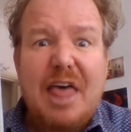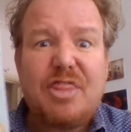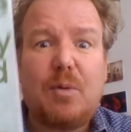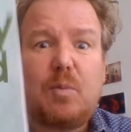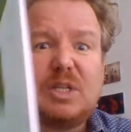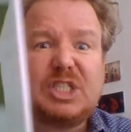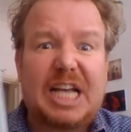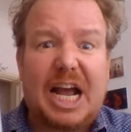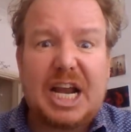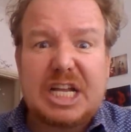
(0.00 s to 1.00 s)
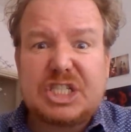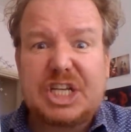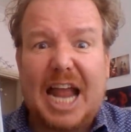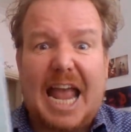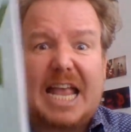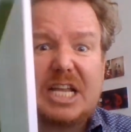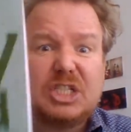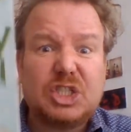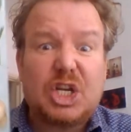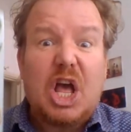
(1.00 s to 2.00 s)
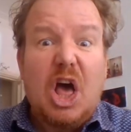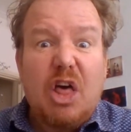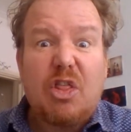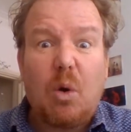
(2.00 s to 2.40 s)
that was gonna change the